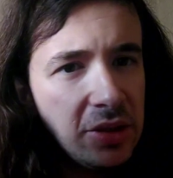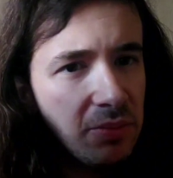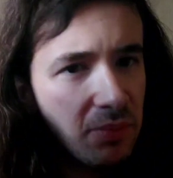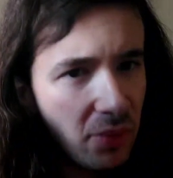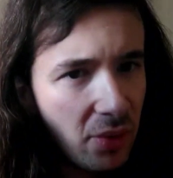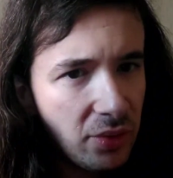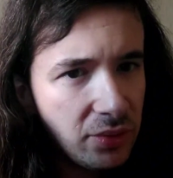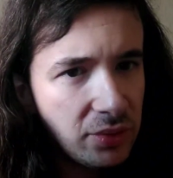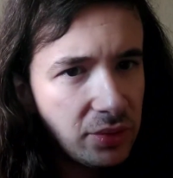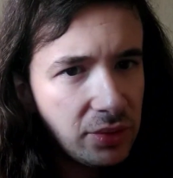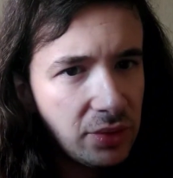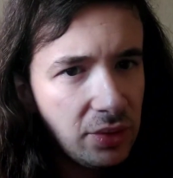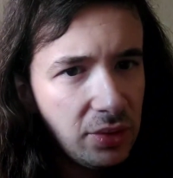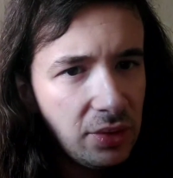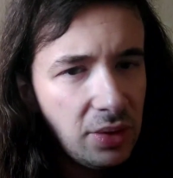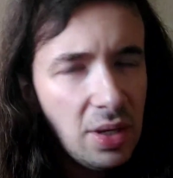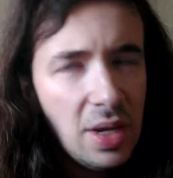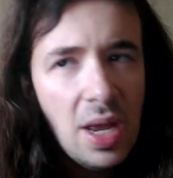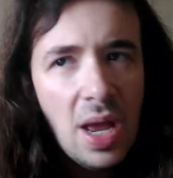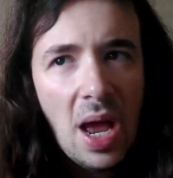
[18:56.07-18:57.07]
Brosnan,
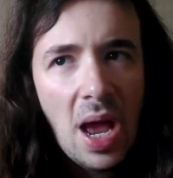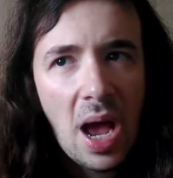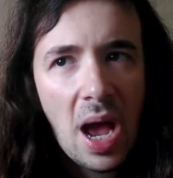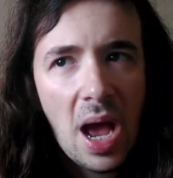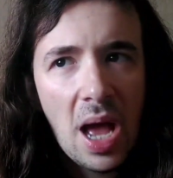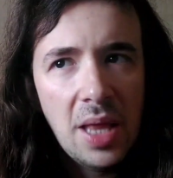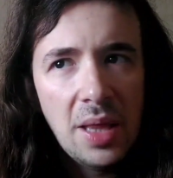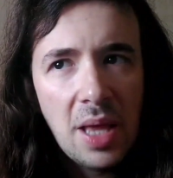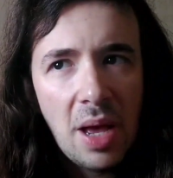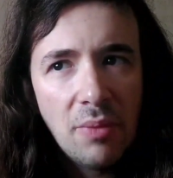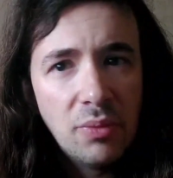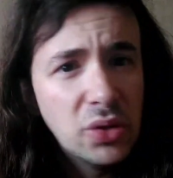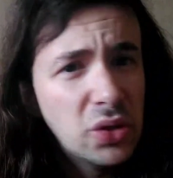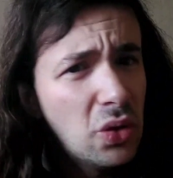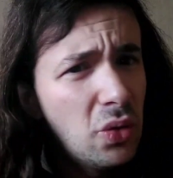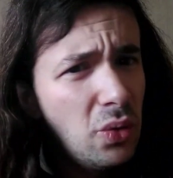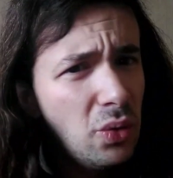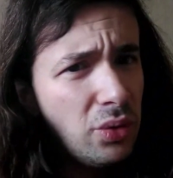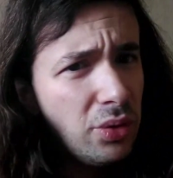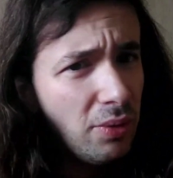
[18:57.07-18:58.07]
and that was
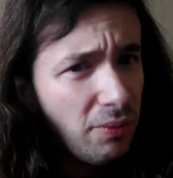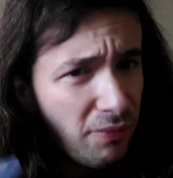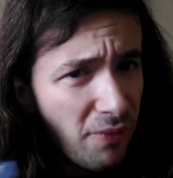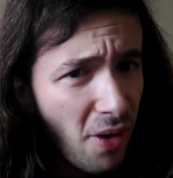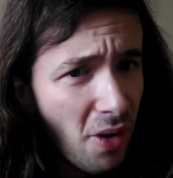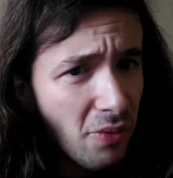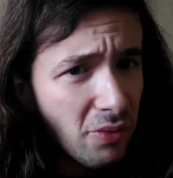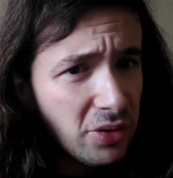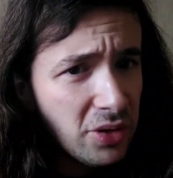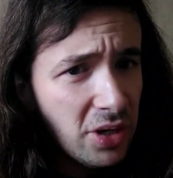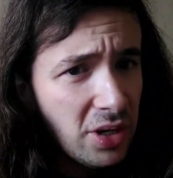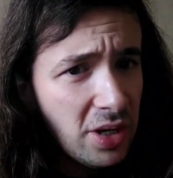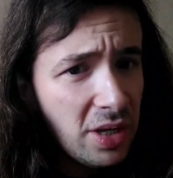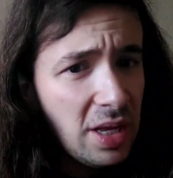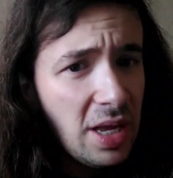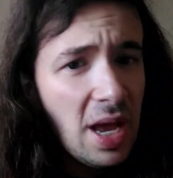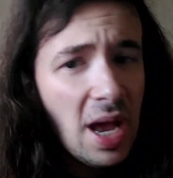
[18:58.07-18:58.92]
called The Foreigner,